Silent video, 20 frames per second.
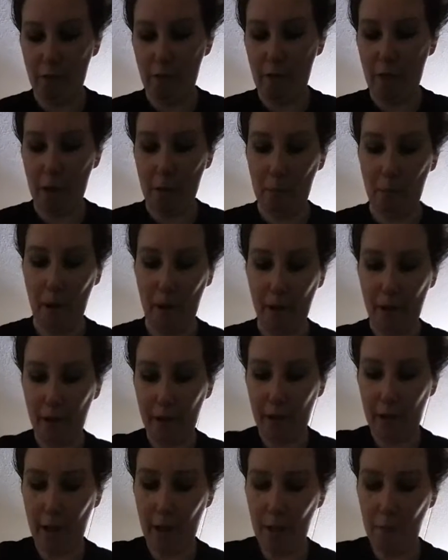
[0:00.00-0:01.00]

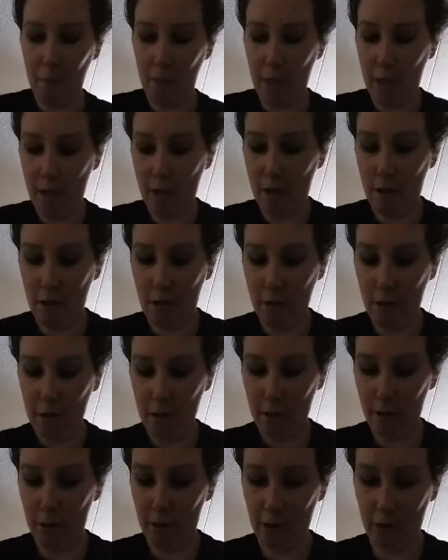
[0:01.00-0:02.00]
vampire come in
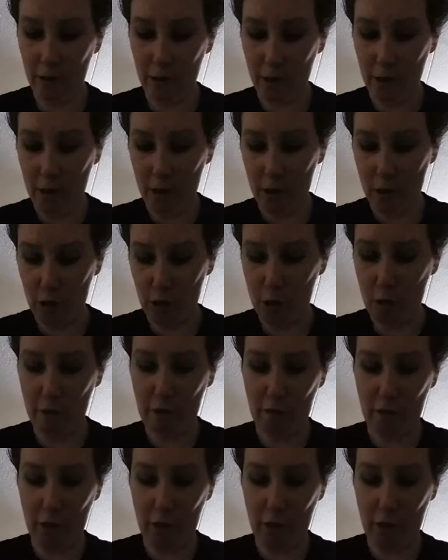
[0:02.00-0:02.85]
to a